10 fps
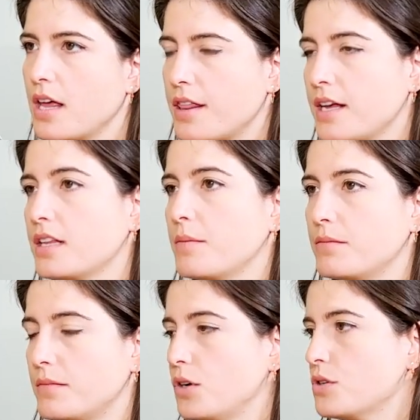think
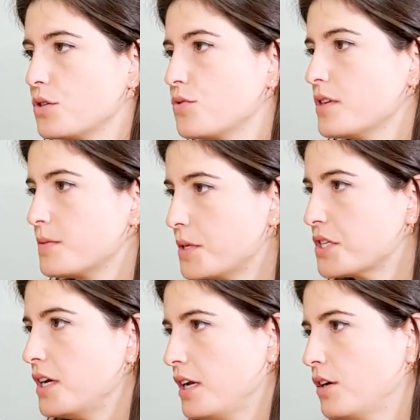them also
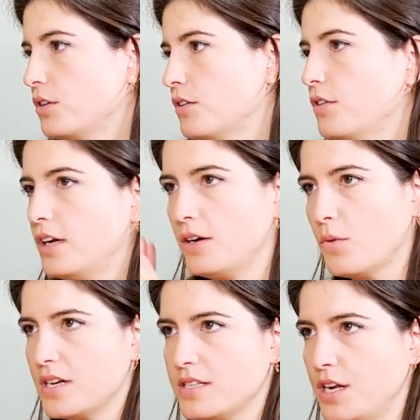transversally, not only in
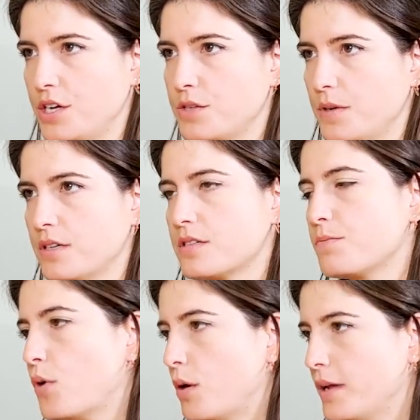one stage, because
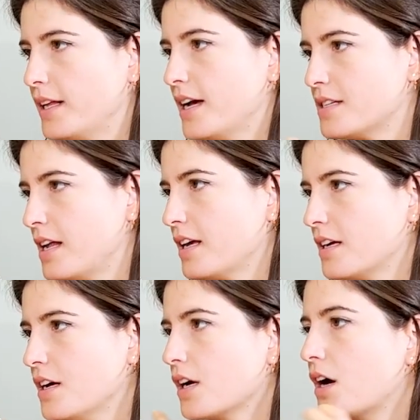probably it has
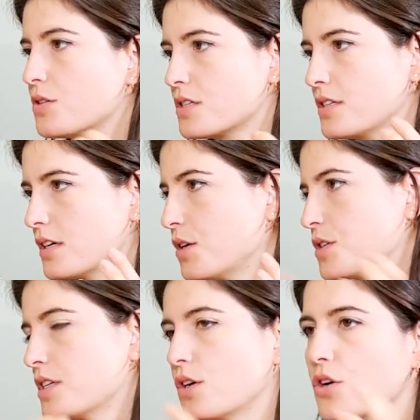like
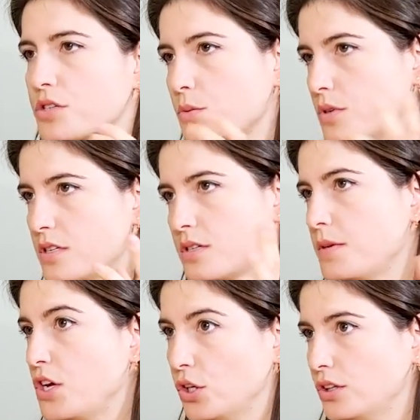causes and consequences
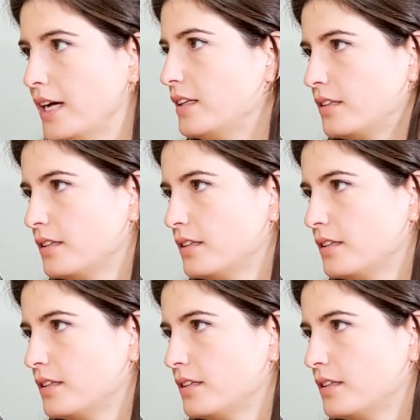beyond that.